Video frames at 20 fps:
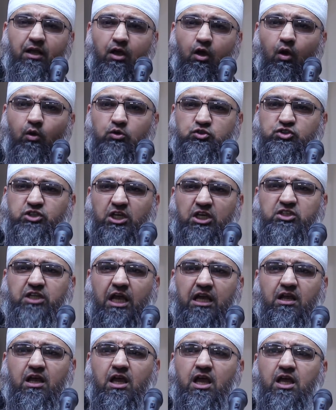in close
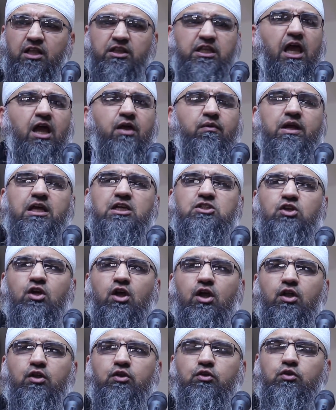detail, there is
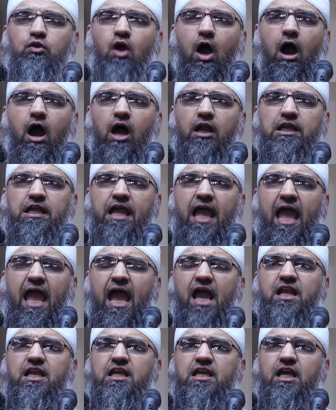hardly
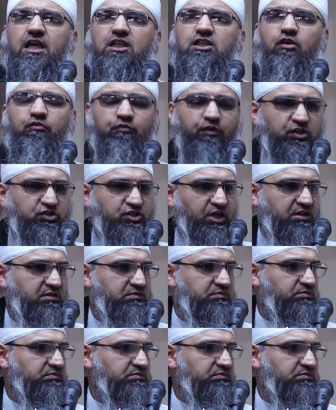any individual